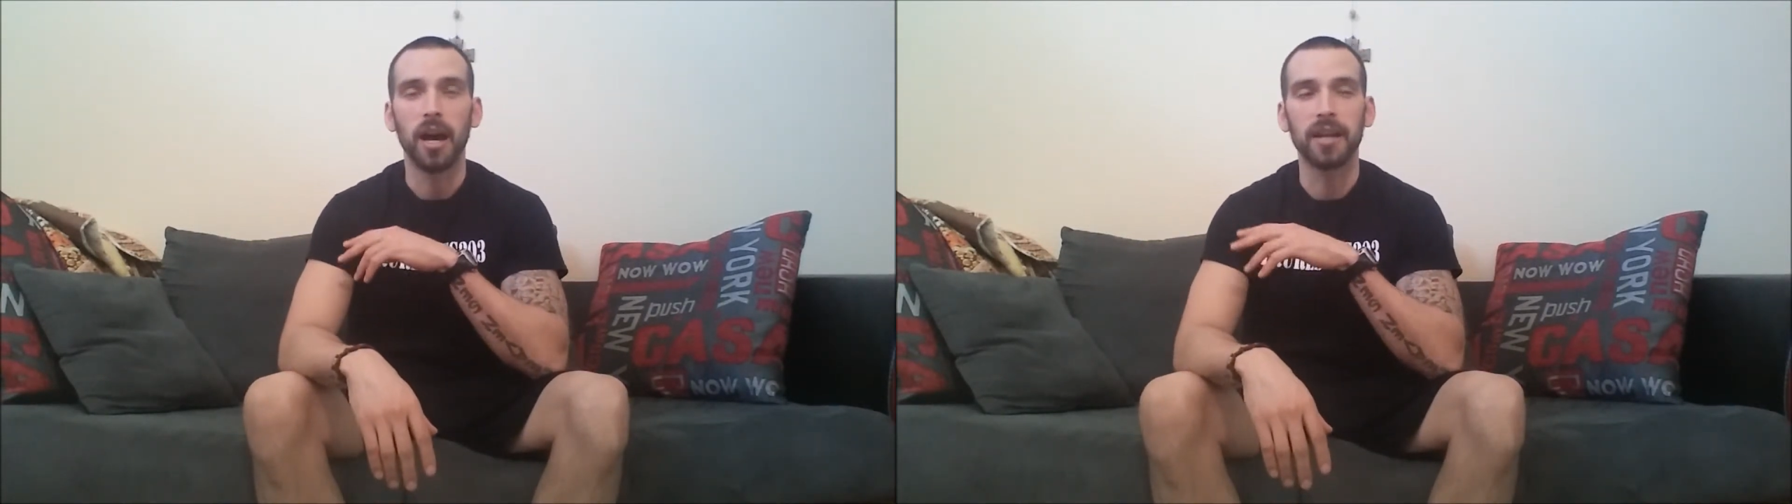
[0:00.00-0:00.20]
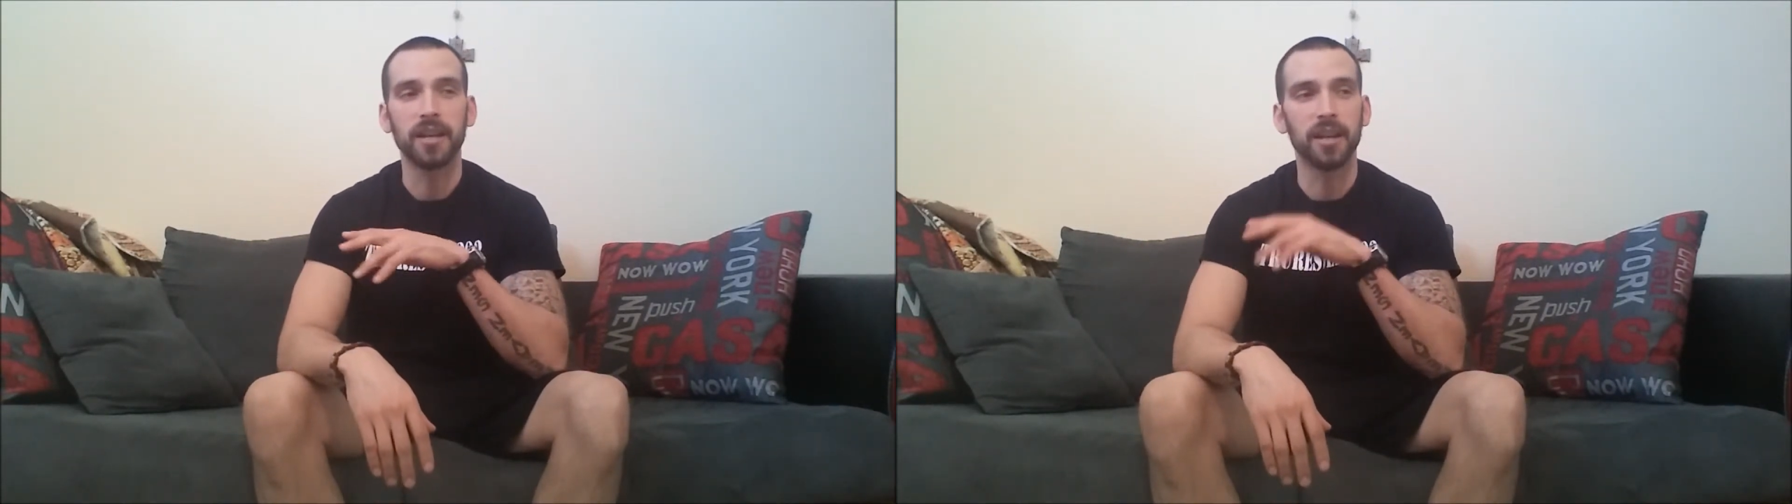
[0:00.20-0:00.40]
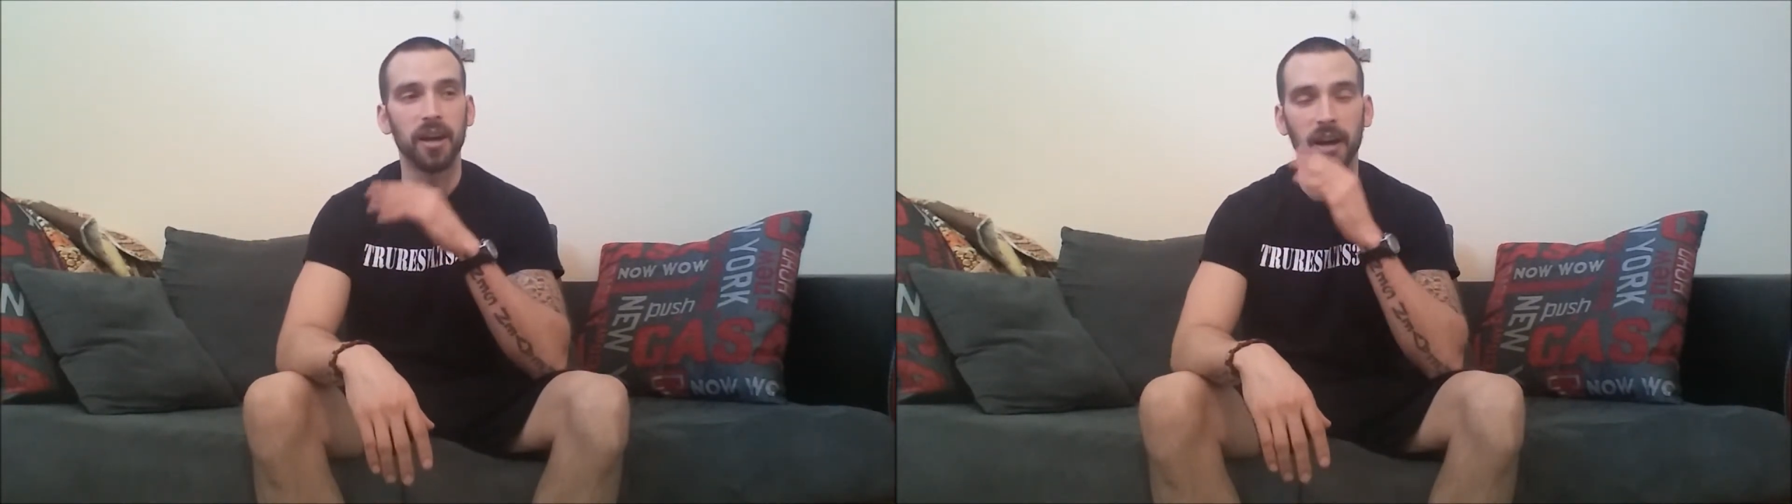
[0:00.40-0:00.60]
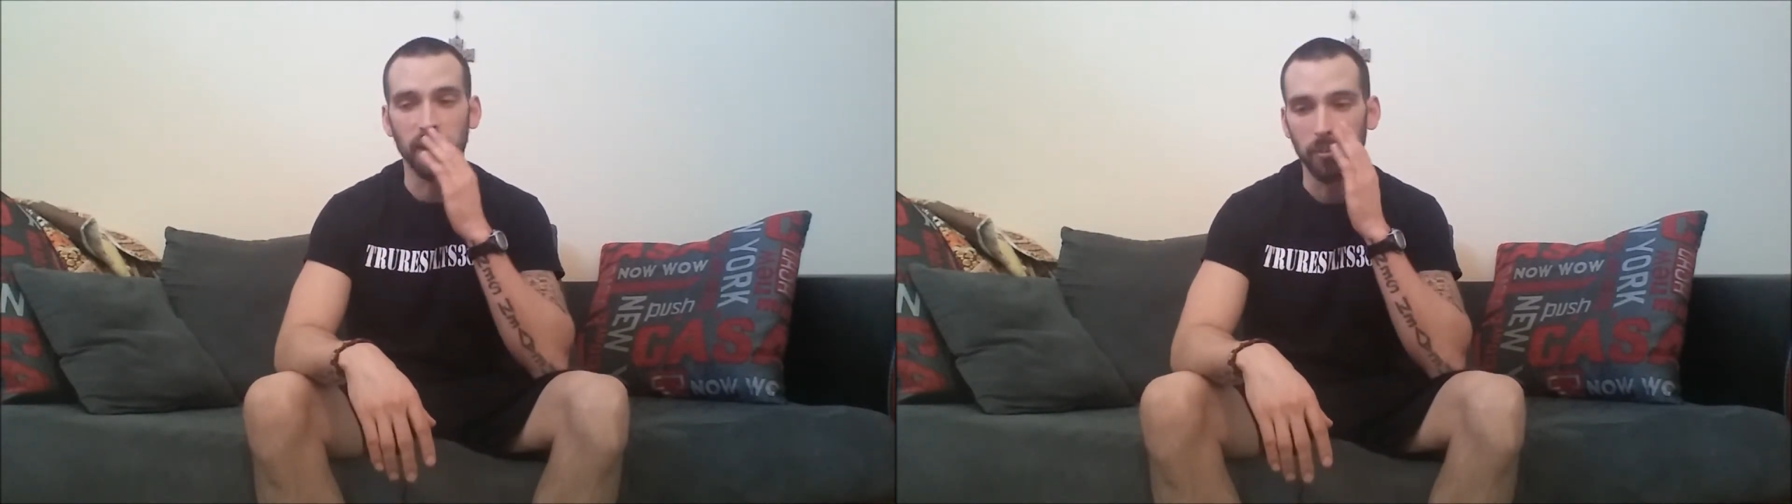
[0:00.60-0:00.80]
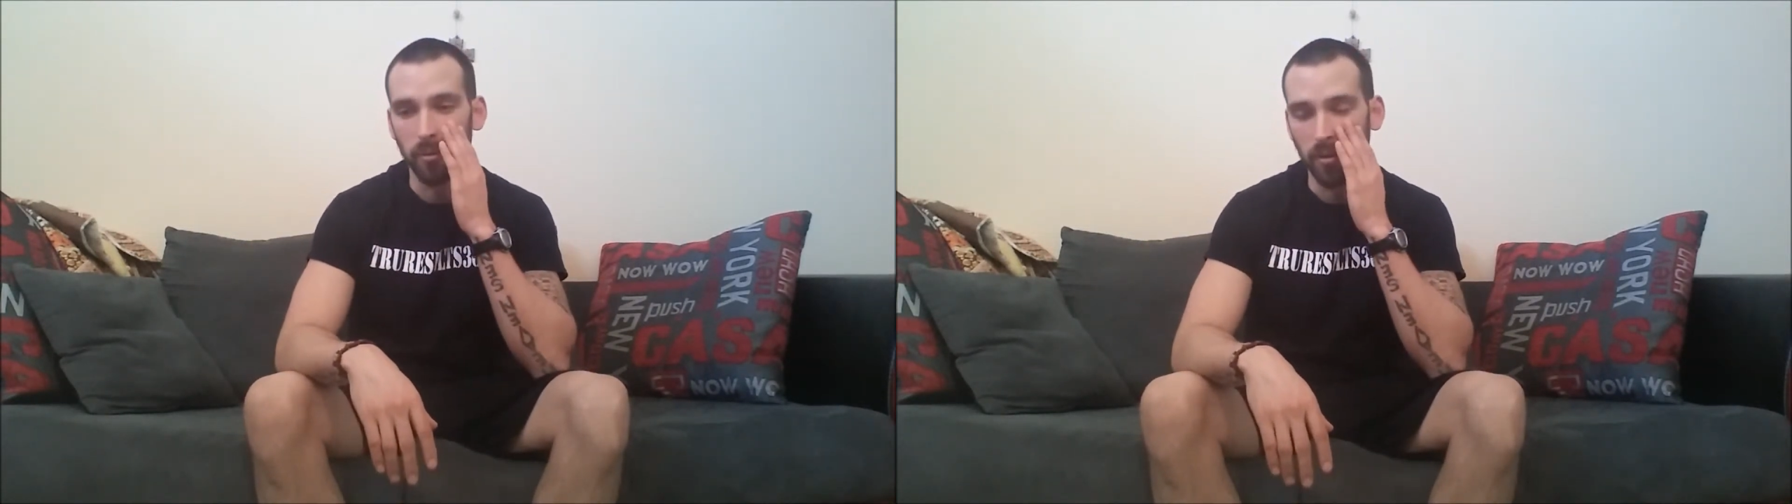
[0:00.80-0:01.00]
I
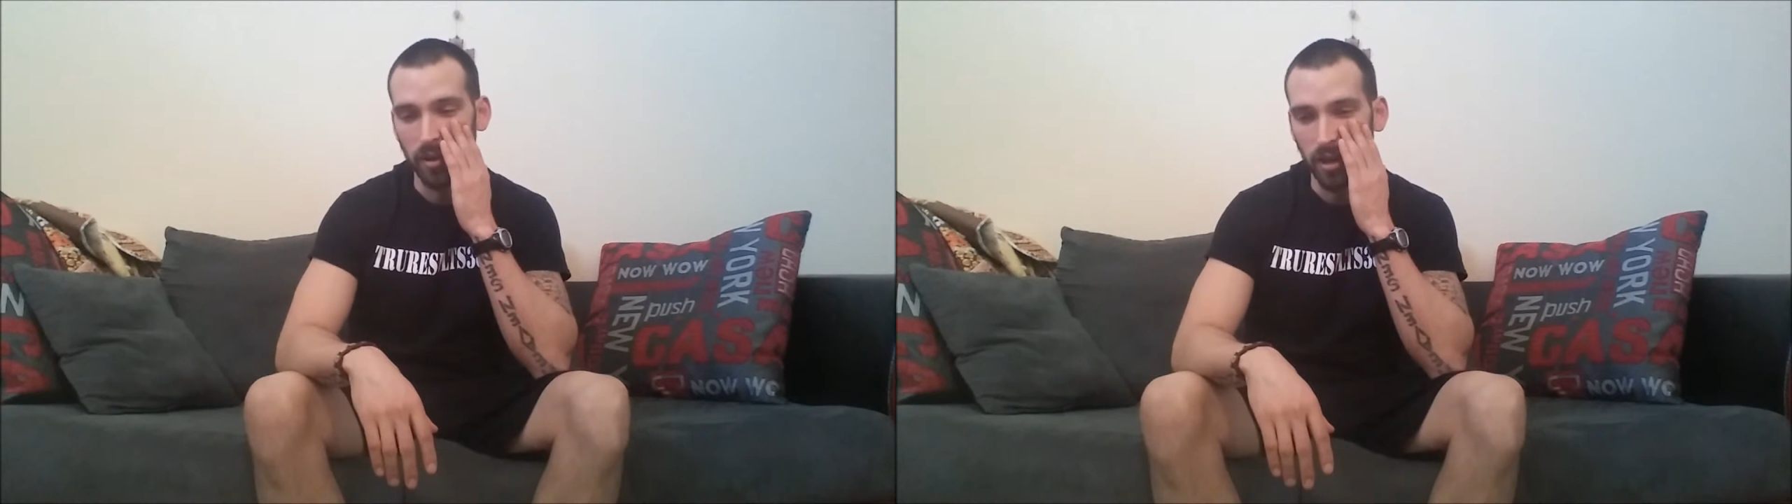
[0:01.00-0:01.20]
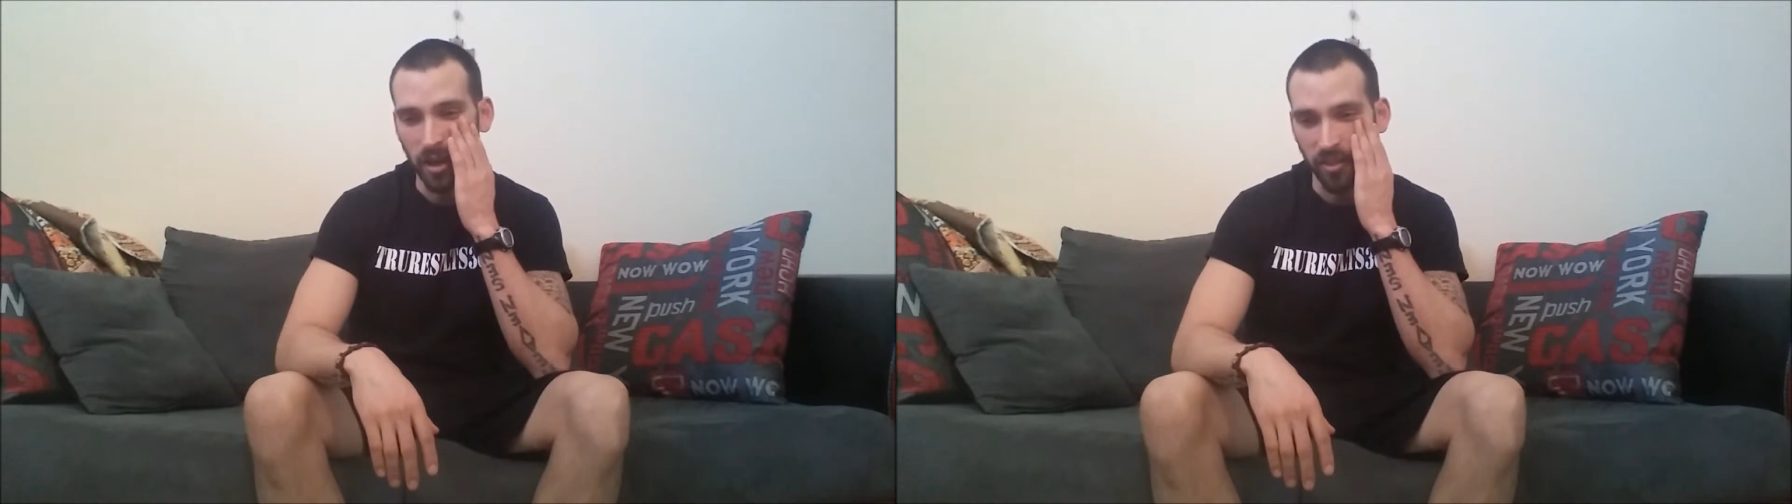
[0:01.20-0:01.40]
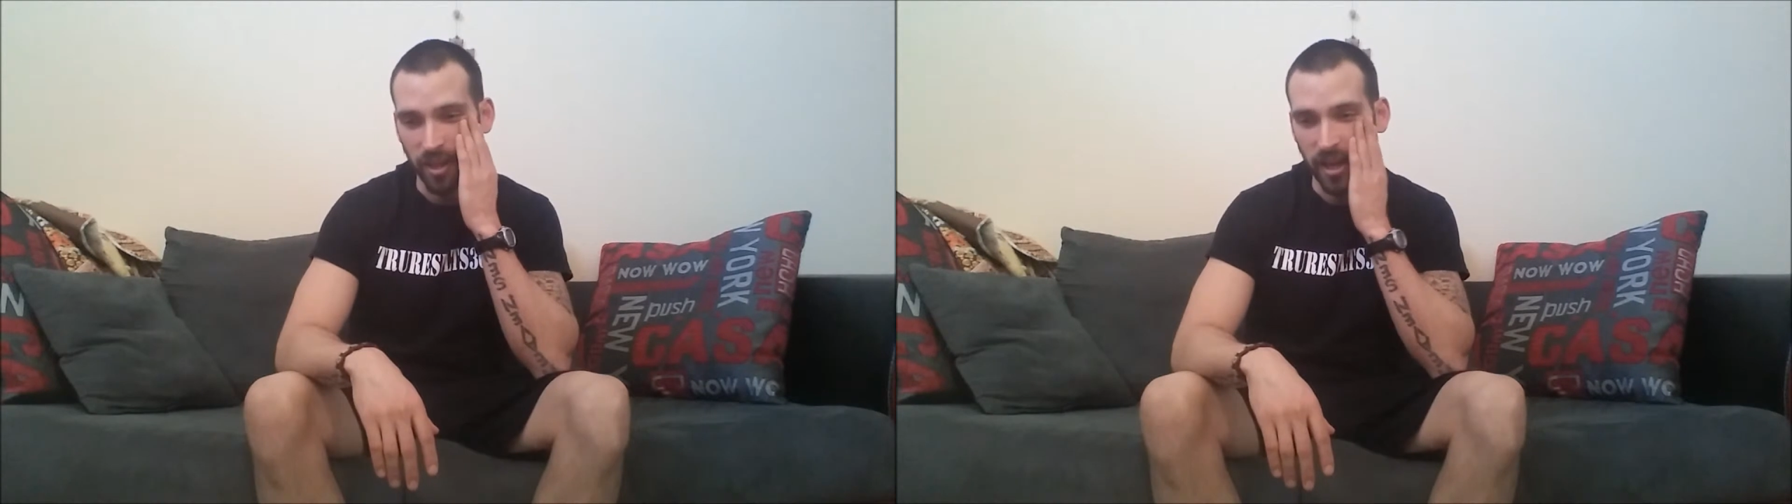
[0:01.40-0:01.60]
think